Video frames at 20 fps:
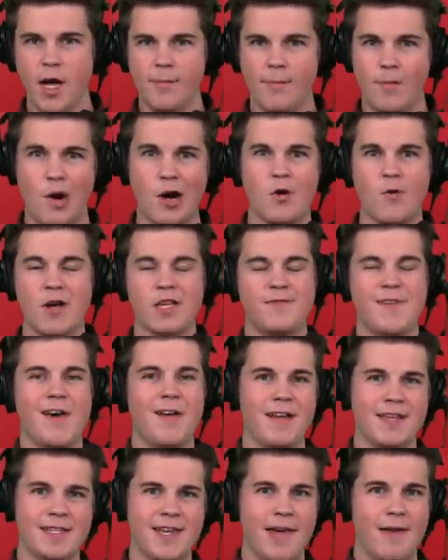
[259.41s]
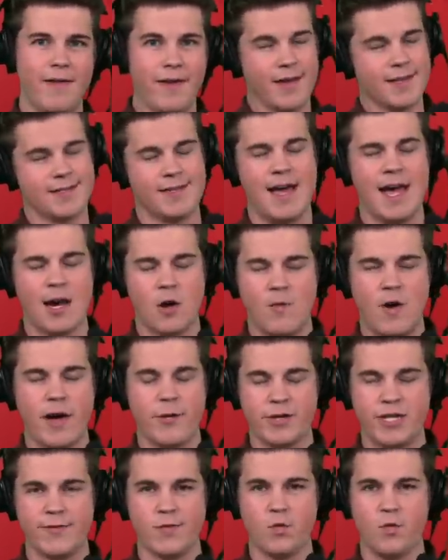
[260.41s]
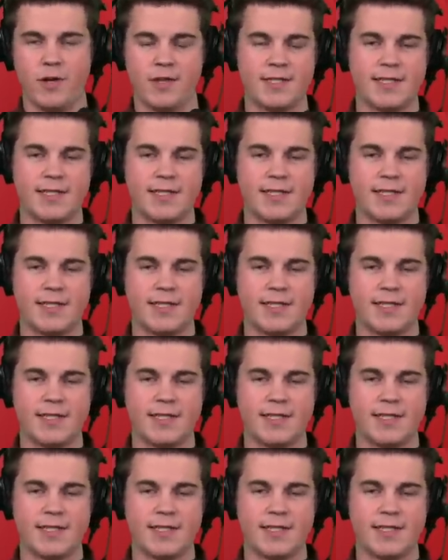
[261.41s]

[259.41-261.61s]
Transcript: Marquez Valdes-Scantling is not a wide receiver one.